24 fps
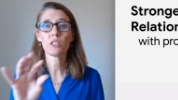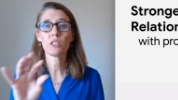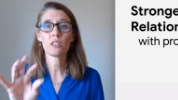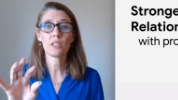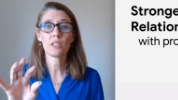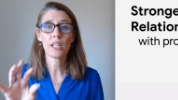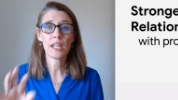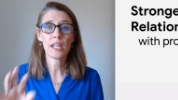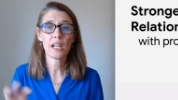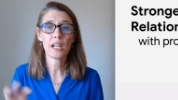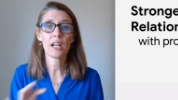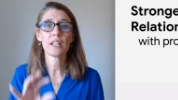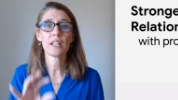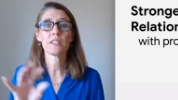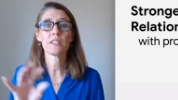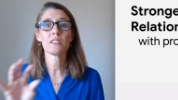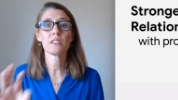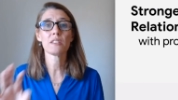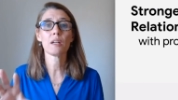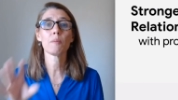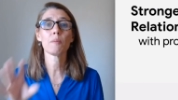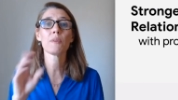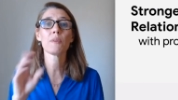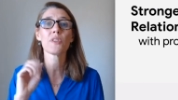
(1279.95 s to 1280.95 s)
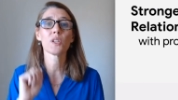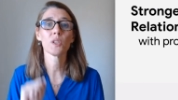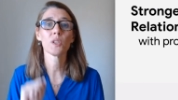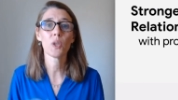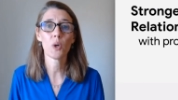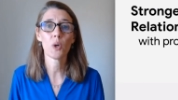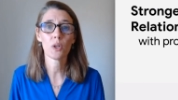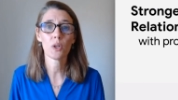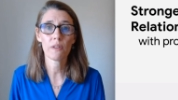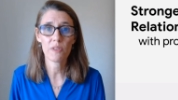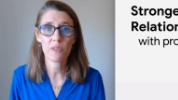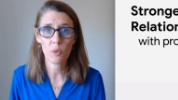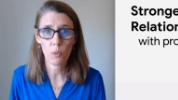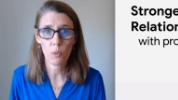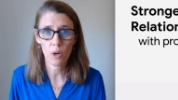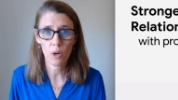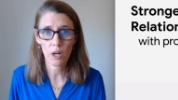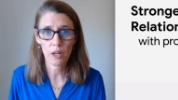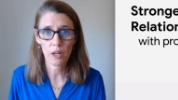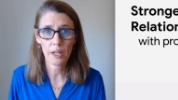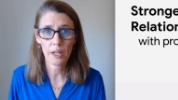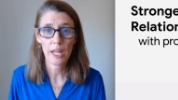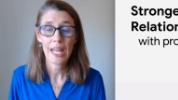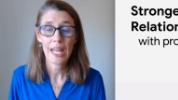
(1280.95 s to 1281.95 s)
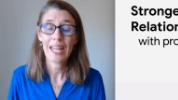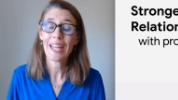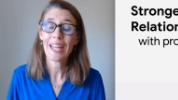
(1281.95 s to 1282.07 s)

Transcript: take on some of the load of the work